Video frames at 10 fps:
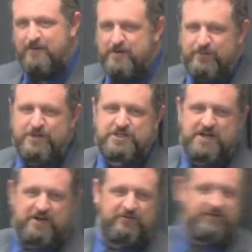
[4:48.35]
we
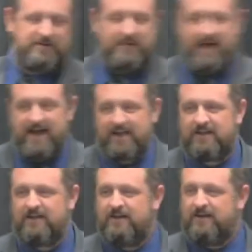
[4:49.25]
appreciate your feedback."
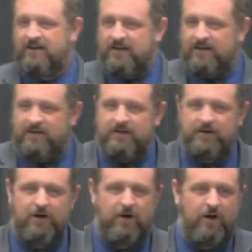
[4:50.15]

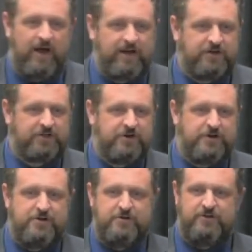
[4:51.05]
You know, I can assure
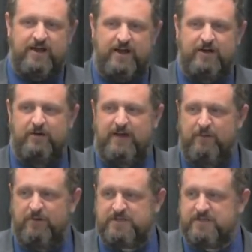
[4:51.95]
you that, you know,
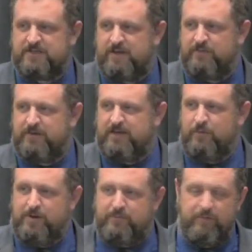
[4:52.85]
that wasn't something
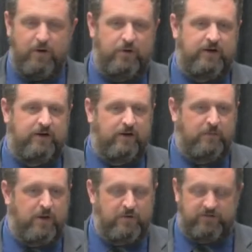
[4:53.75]
that we promote here.
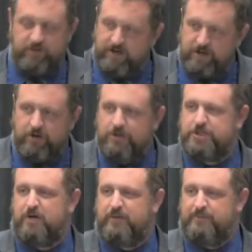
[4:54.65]
We always try to encourage
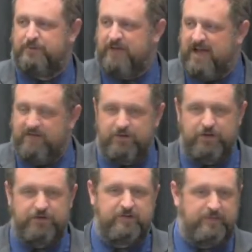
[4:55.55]
our people to have a
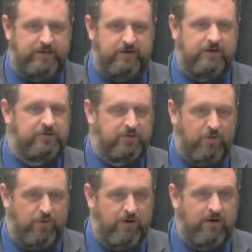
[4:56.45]
good demeanor at the
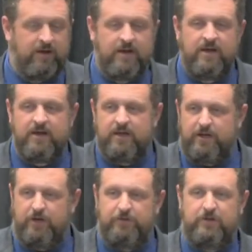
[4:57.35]
door.
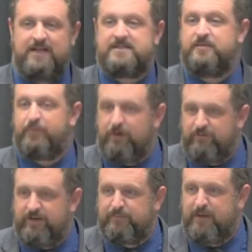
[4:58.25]
You know, they're less than
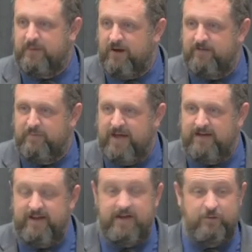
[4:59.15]
perfect. Maybe they're having a
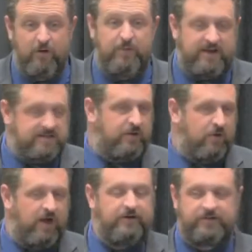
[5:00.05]
bad day. And he wrote back, he's like,
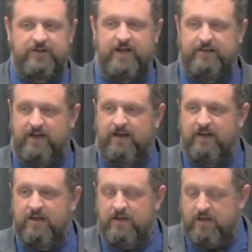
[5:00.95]
well, I understand that.
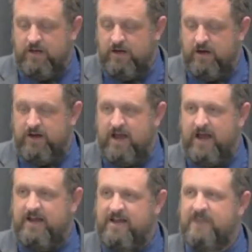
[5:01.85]
You know, and he,
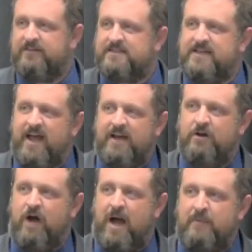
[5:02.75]
and he even said, you
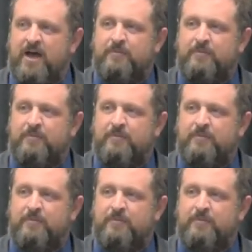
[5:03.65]
know, I'm not a